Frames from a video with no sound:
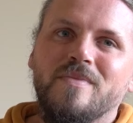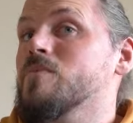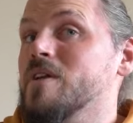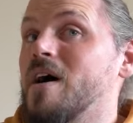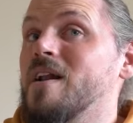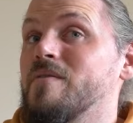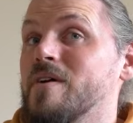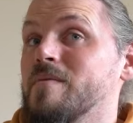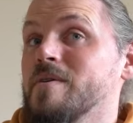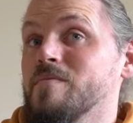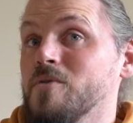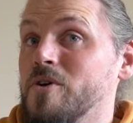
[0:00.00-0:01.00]
We'd highly
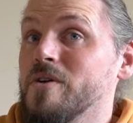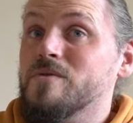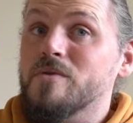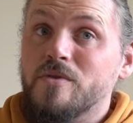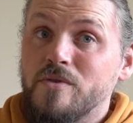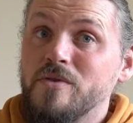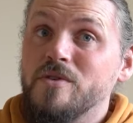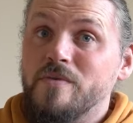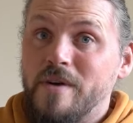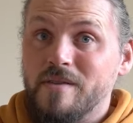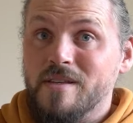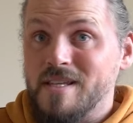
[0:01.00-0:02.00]
recommend booking onto a cruise
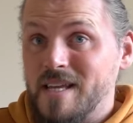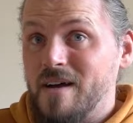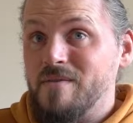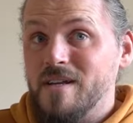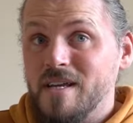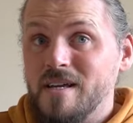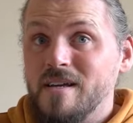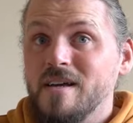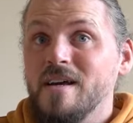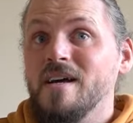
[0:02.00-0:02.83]
around the Sound here,